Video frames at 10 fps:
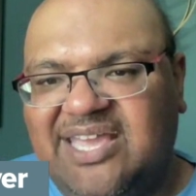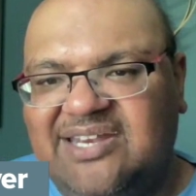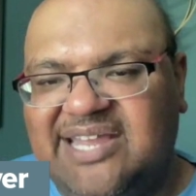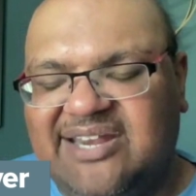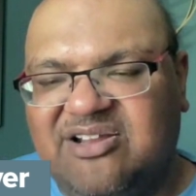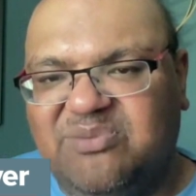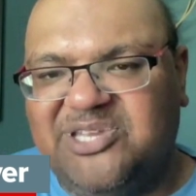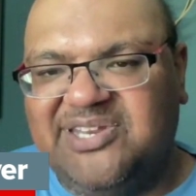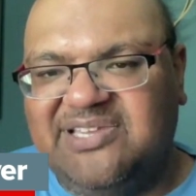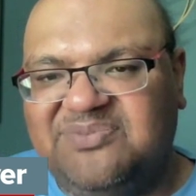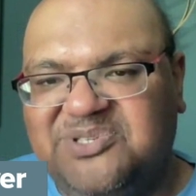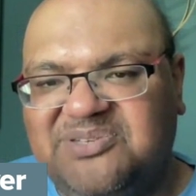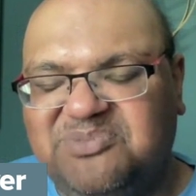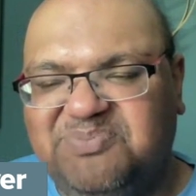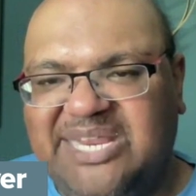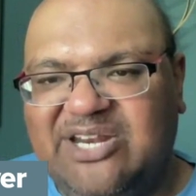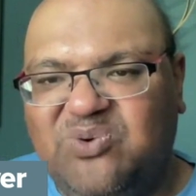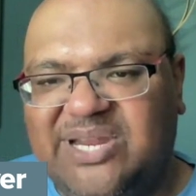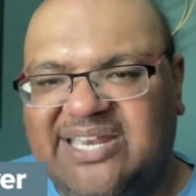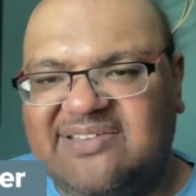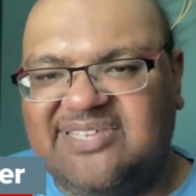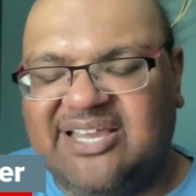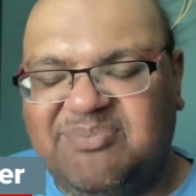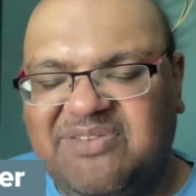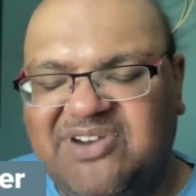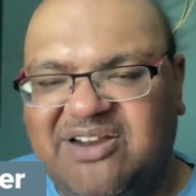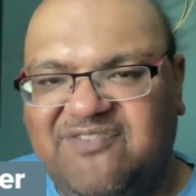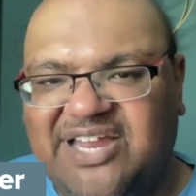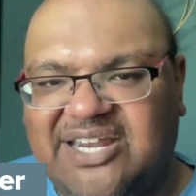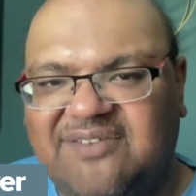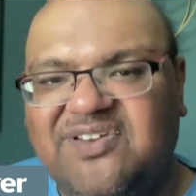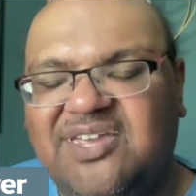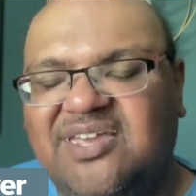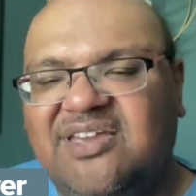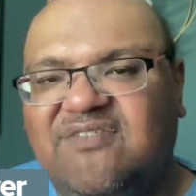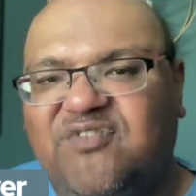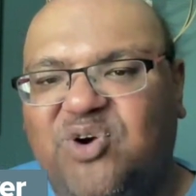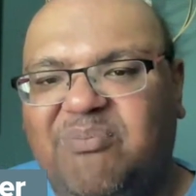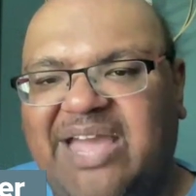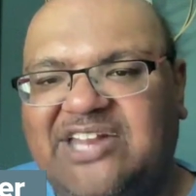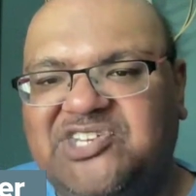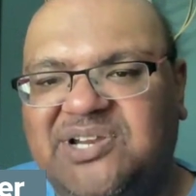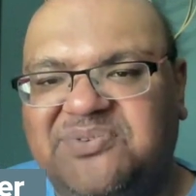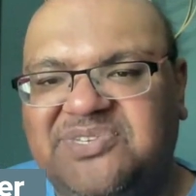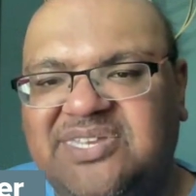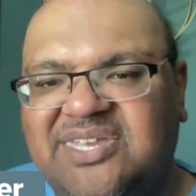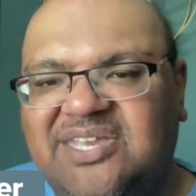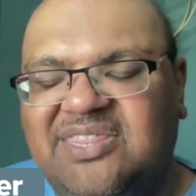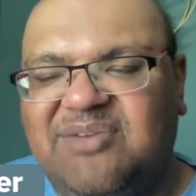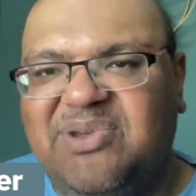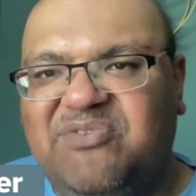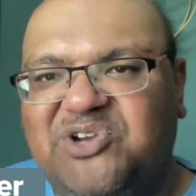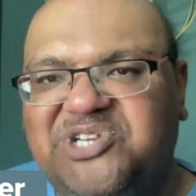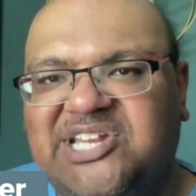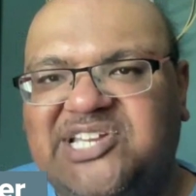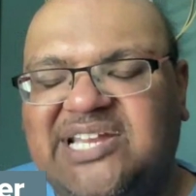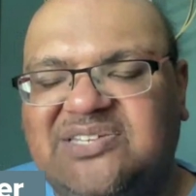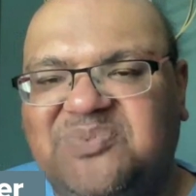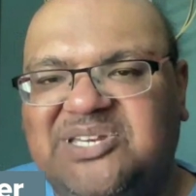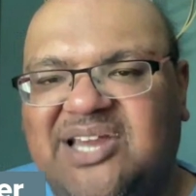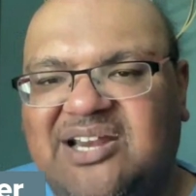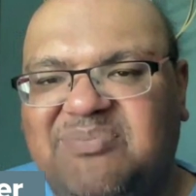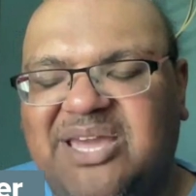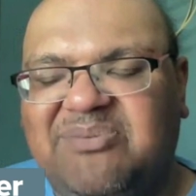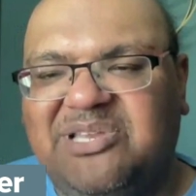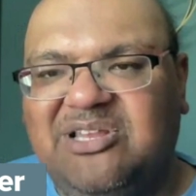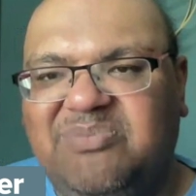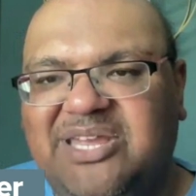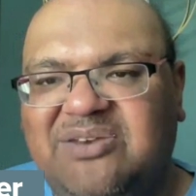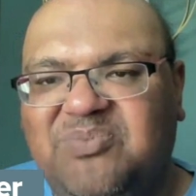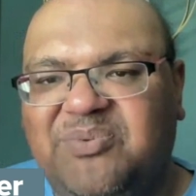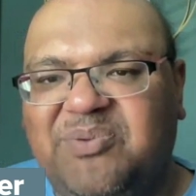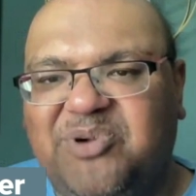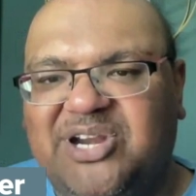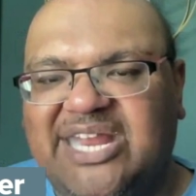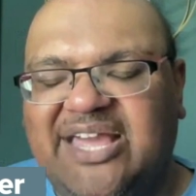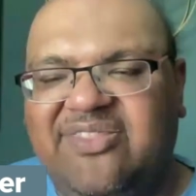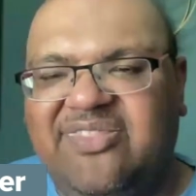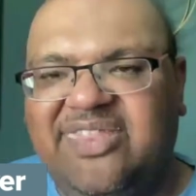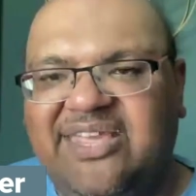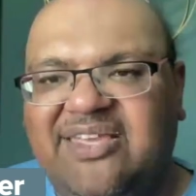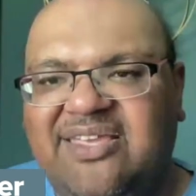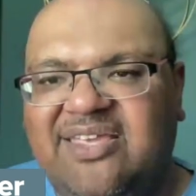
and technical abilities with some speed and quickness that can be very effective for Mac Jones. Then we have Roschon Johnson. We talked about him a little bit when we broke down the